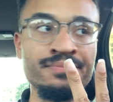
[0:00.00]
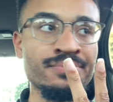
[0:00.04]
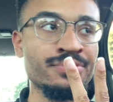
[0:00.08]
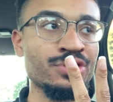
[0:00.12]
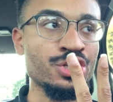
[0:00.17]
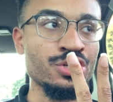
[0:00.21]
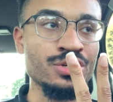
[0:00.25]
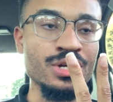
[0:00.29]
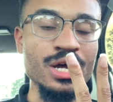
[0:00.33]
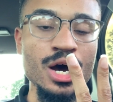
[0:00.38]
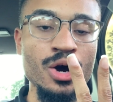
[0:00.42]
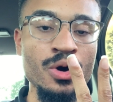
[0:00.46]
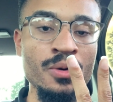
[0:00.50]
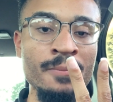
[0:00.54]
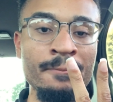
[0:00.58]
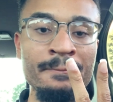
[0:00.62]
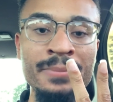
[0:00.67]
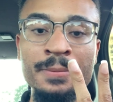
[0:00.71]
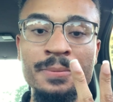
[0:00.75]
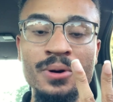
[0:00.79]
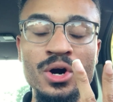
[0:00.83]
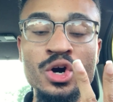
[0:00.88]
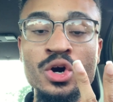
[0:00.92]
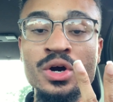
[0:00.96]
you know,
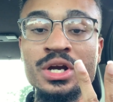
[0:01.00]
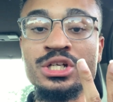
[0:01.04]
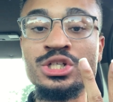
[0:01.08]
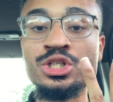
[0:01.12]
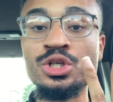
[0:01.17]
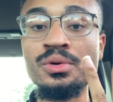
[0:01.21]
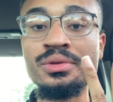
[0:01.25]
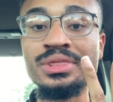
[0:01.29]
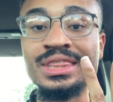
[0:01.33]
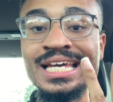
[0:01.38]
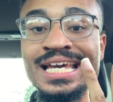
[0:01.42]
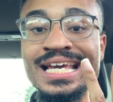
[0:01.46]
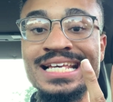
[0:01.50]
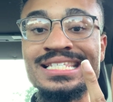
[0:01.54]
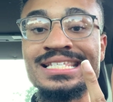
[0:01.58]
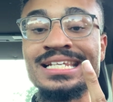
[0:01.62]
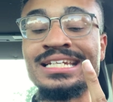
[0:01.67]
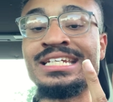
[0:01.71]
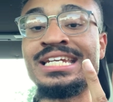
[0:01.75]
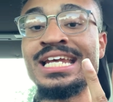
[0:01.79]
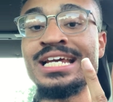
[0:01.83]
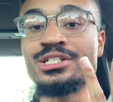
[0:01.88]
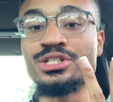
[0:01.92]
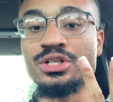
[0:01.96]
people are going to do things
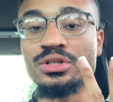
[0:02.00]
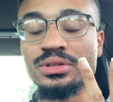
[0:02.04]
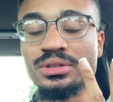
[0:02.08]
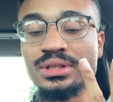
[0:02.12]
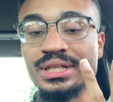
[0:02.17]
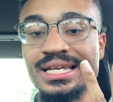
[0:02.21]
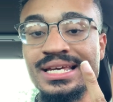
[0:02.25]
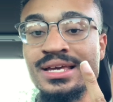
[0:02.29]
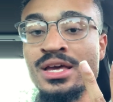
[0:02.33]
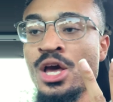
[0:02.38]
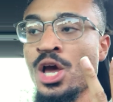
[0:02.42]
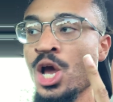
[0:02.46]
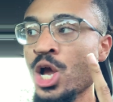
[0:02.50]
digitally.